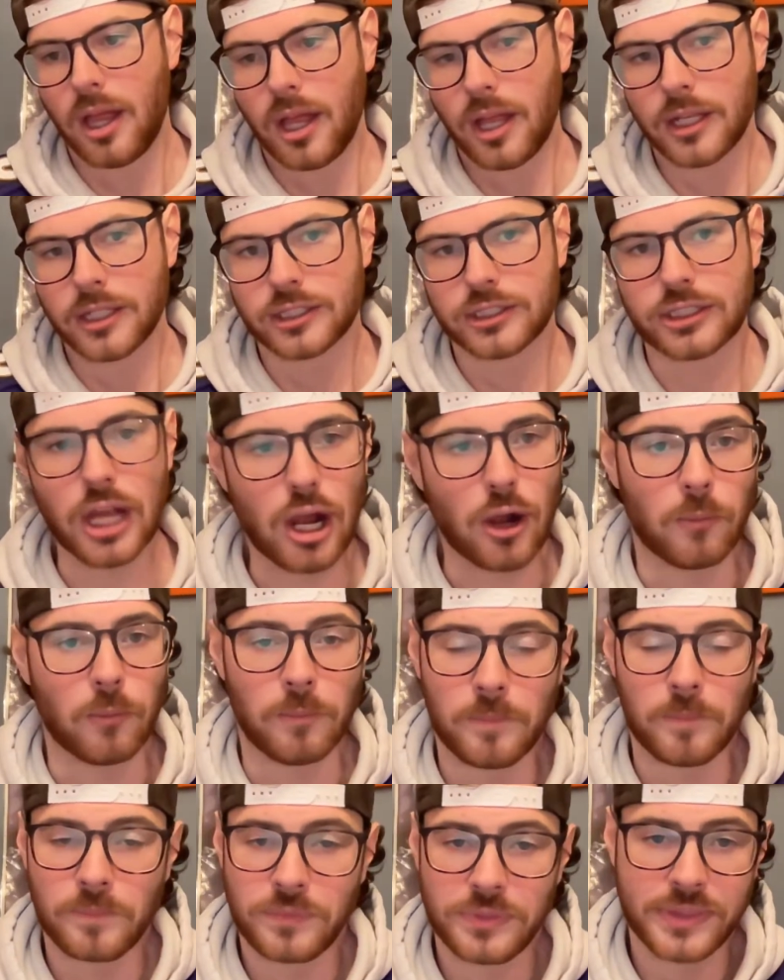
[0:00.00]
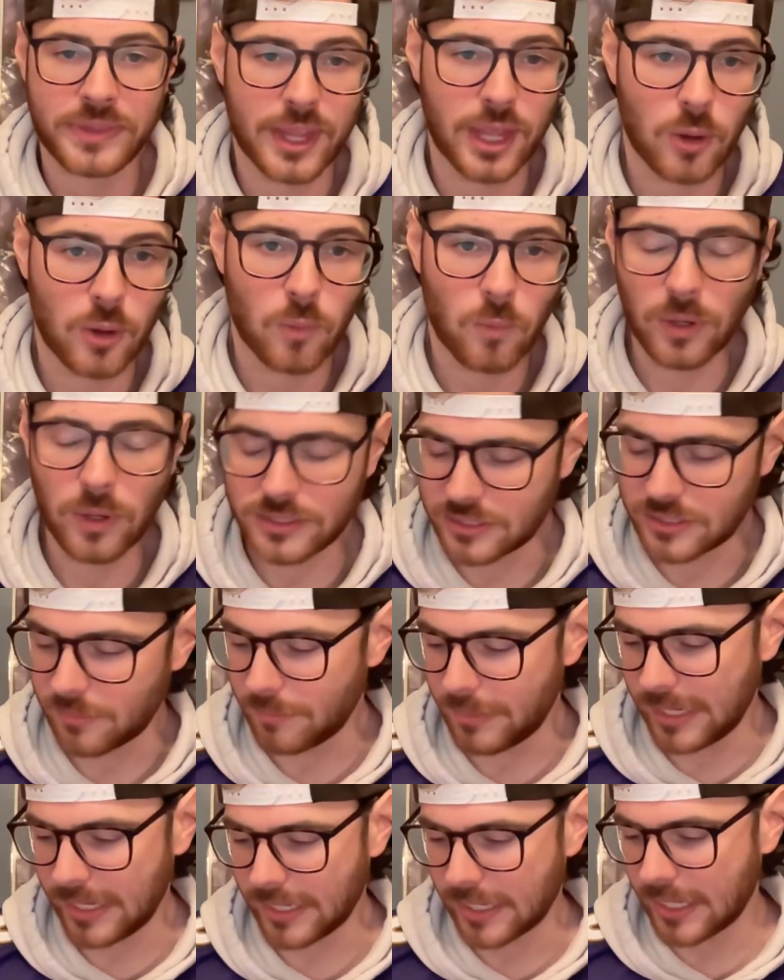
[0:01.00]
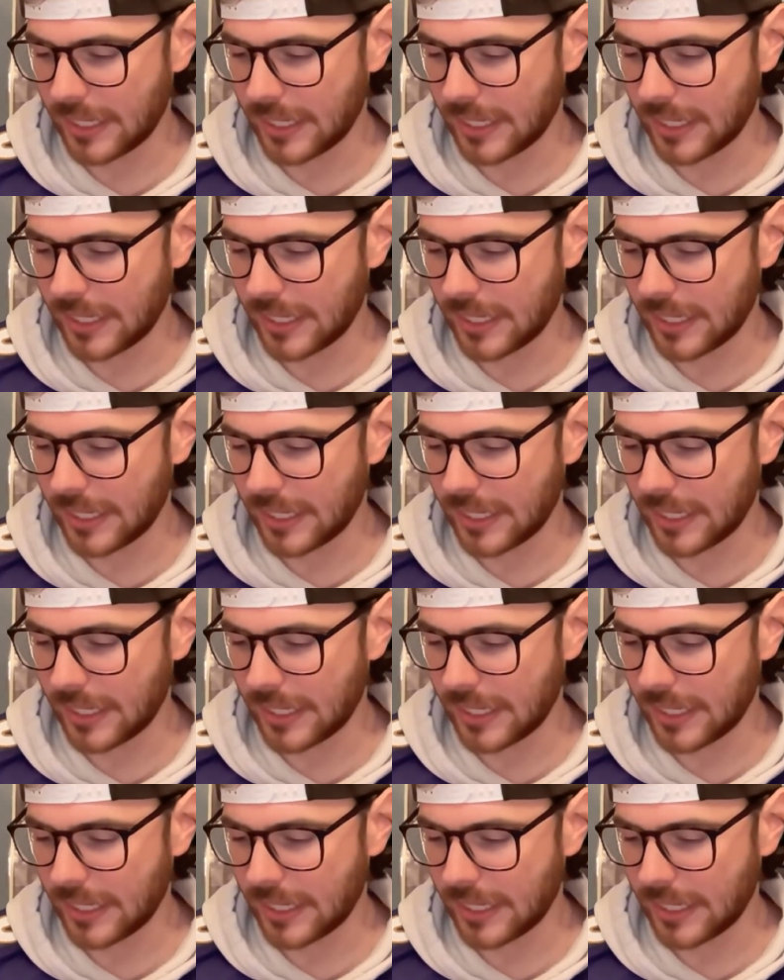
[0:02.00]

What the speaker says: So what's it mean?